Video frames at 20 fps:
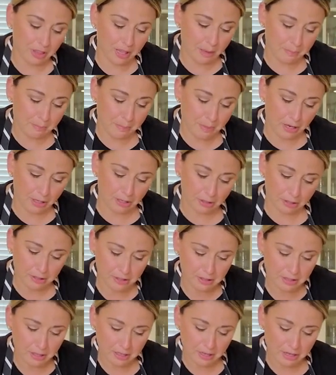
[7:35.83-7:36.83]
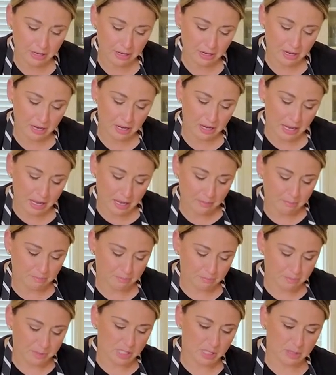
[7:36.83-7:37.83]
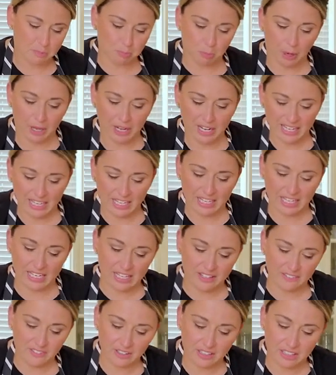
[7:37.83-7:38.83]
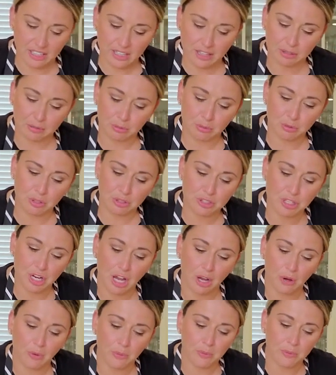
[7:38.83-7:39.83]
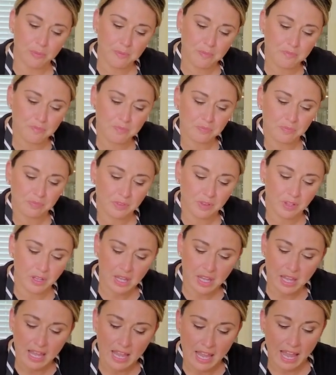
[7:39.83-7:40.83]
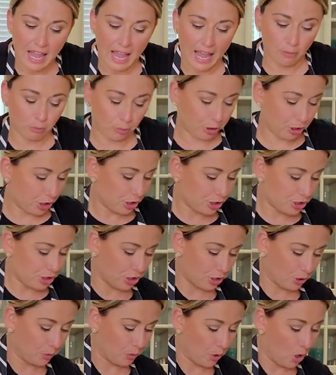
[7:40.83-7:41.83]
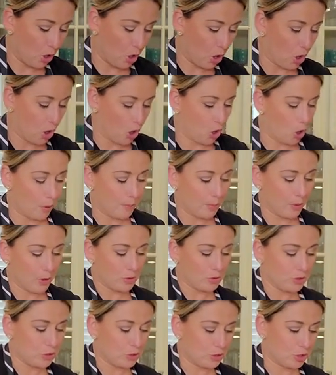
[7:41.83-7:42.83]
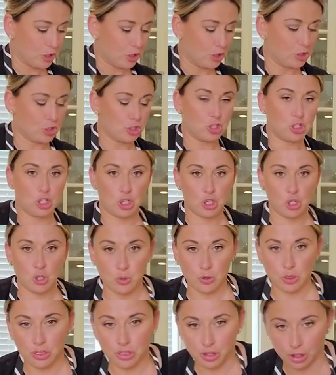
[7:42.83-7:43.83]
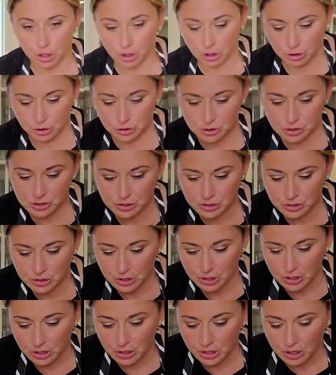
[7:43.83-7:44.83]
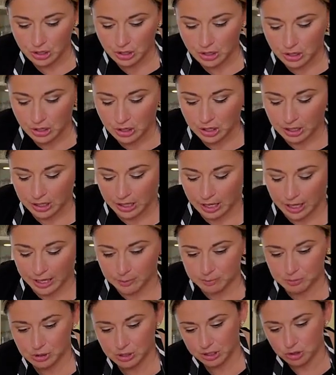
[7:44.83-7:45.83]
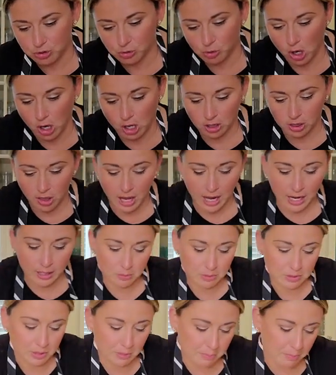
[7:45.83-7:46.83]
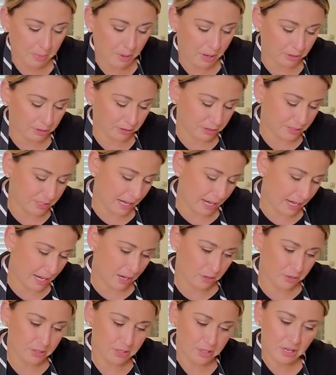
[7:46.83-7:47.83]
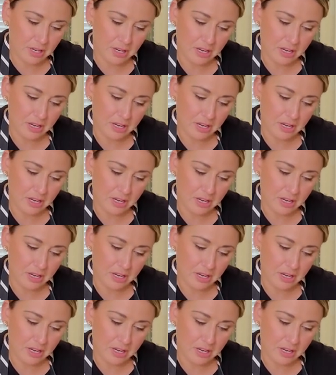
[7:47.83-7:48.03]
of that butter, spreading it evenly through the dough. And we're gonna do almost 2/3. I almost like draw a line with the butter down